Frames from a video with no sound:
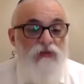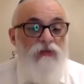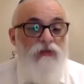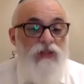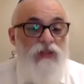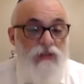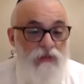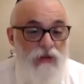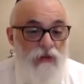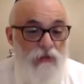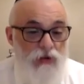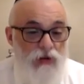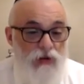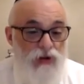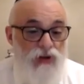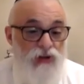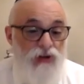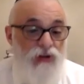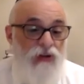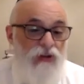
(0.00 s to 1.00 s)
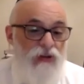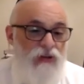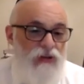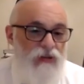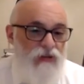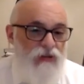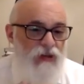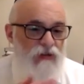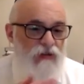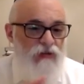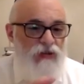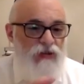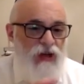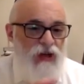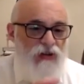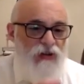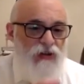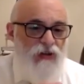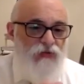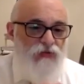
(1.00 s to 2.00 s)
Compared to Rosh Hashanah, this, now this
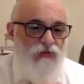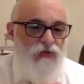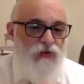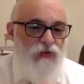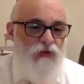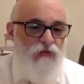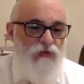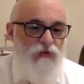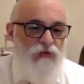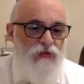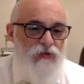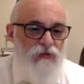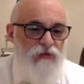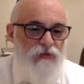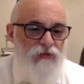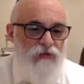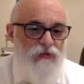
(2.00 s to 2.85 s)
actually affirms